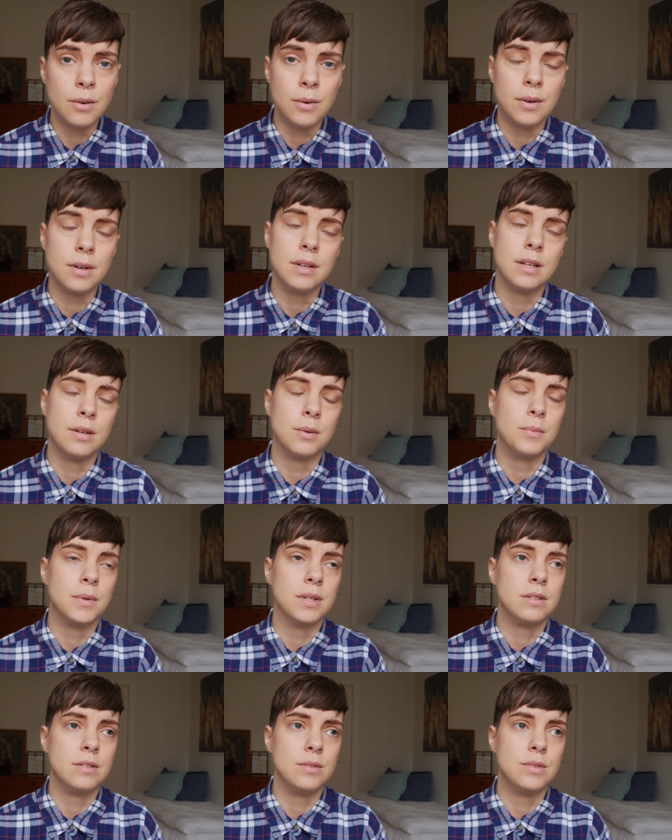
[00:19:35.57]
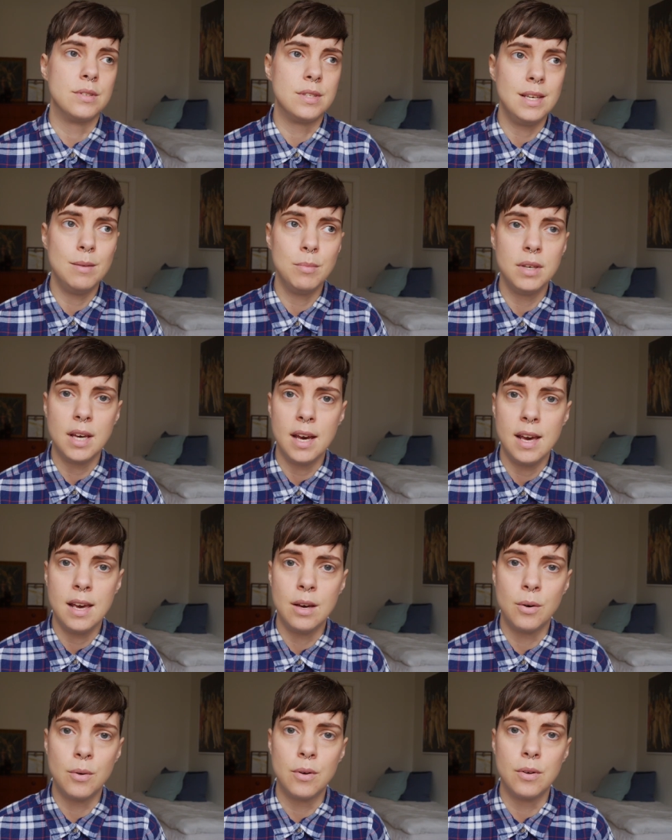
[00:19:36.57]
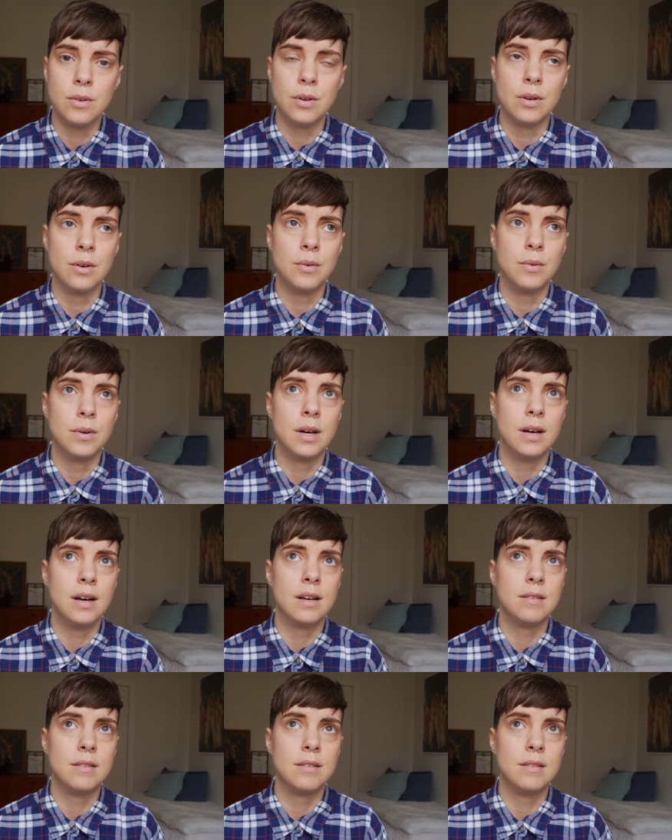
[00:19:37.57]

or they don't want to seem gay or you know